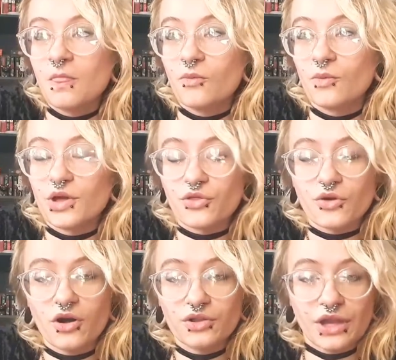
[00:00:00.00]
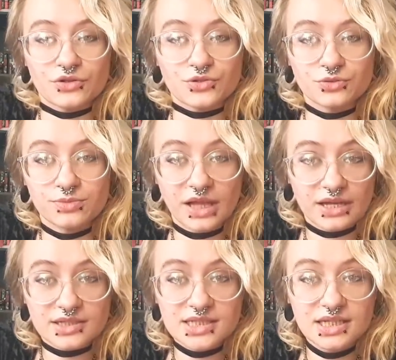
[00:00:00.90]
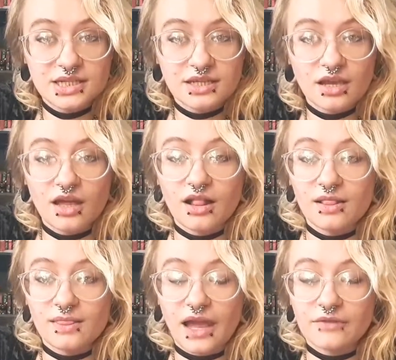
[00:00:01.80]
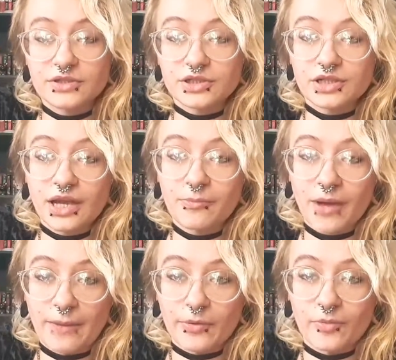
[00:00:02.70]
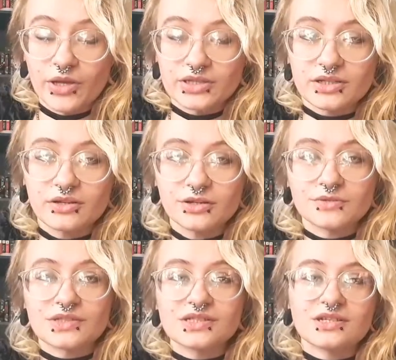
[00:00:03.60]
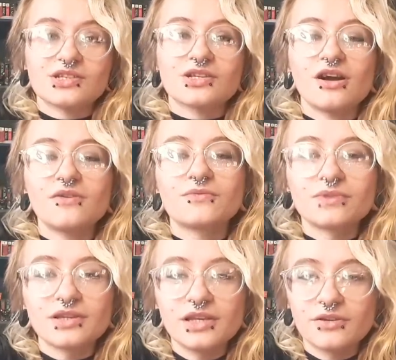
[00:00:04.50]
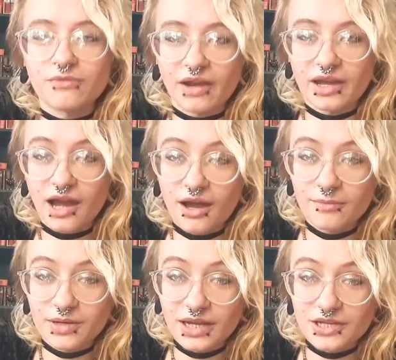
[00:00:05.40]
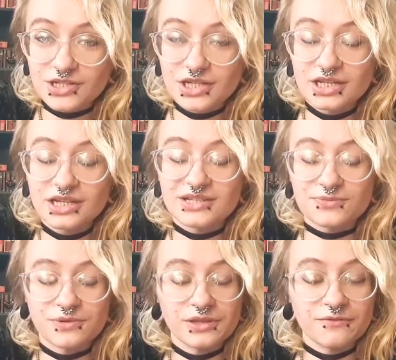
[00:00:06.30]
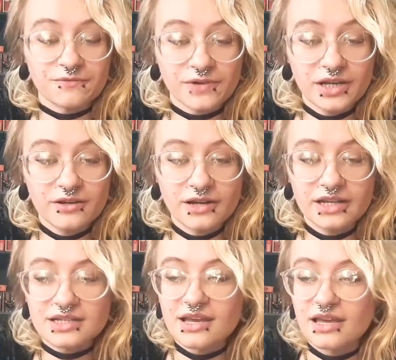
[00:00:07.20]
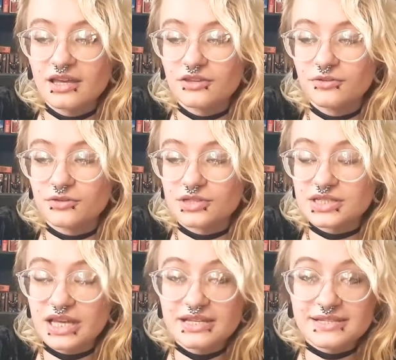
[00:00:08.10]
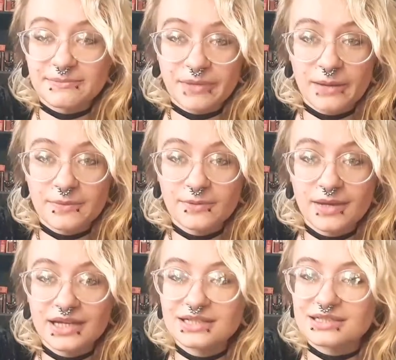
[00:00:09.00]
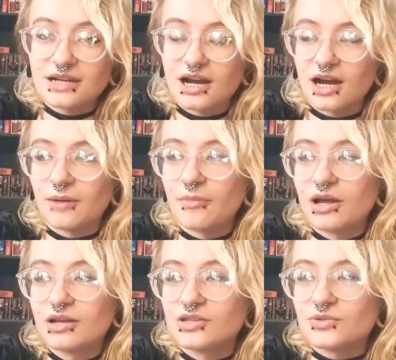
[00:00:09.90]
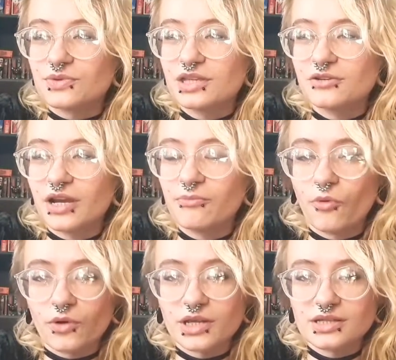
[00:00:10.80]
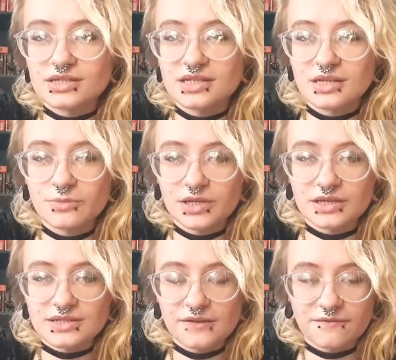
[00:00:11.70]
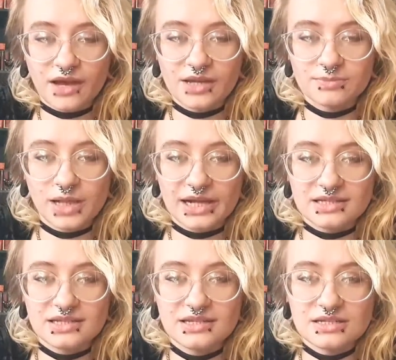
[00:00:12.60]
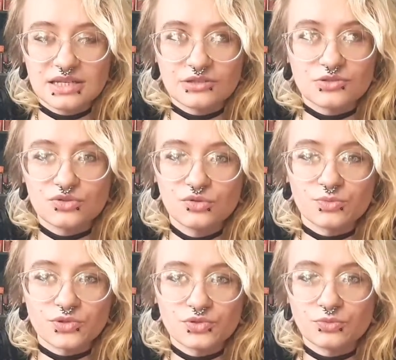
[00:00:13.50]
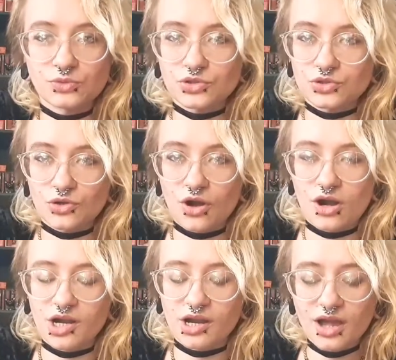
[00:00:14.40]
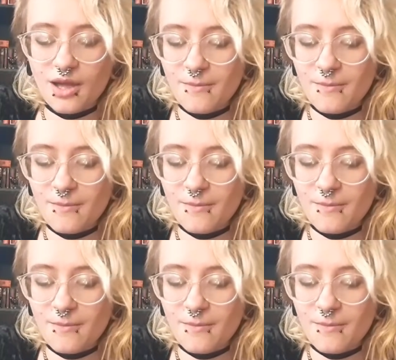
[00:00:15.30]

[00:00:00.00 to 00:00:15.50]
with all natural black tea, lavender, and peppermint. Oh, such a really great combination. It's really fragrant. You can taste the peppermint. It's a really great morning tea, because I find black tea is like super strong,